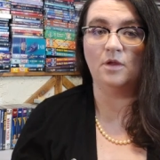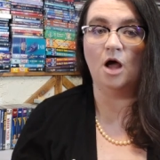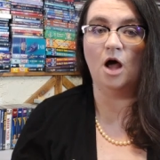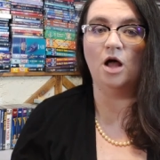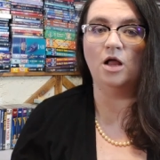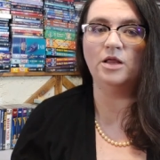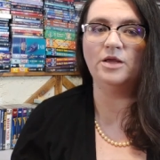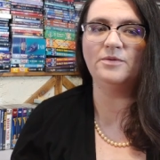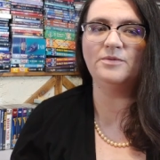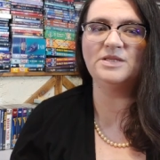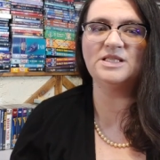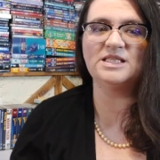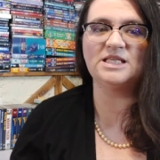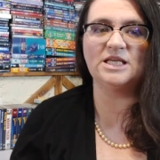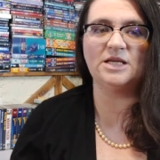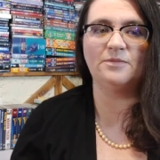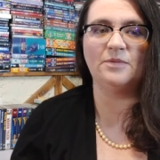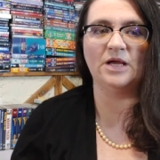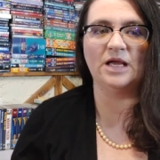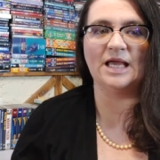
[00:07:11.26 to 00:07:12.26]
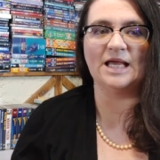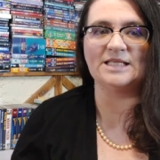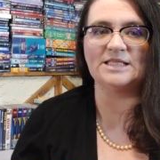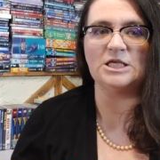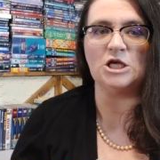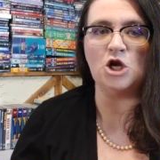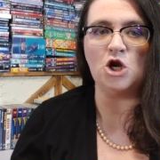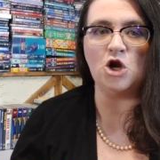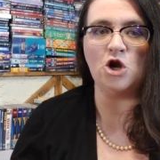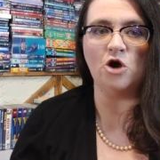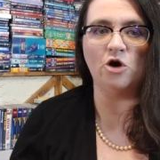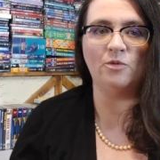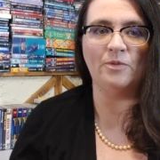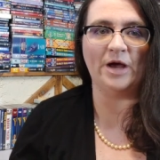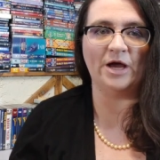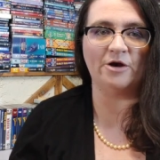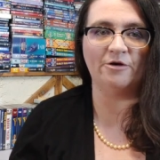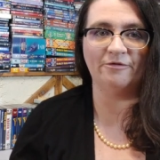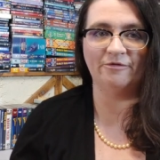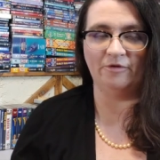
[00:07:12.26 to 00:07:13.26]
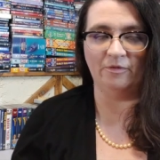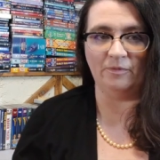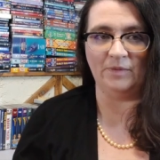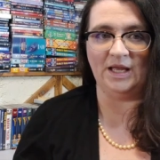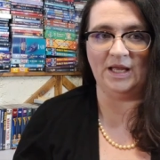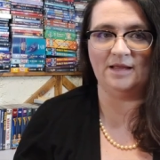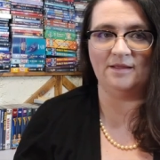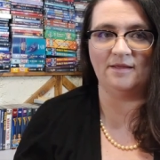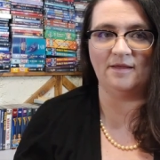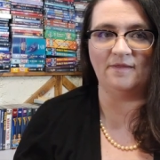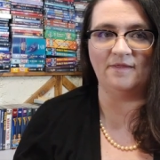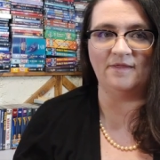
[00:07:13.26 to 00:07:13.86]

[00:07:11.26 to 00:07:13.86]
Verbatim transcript: Hollywood cinema gets no better for me than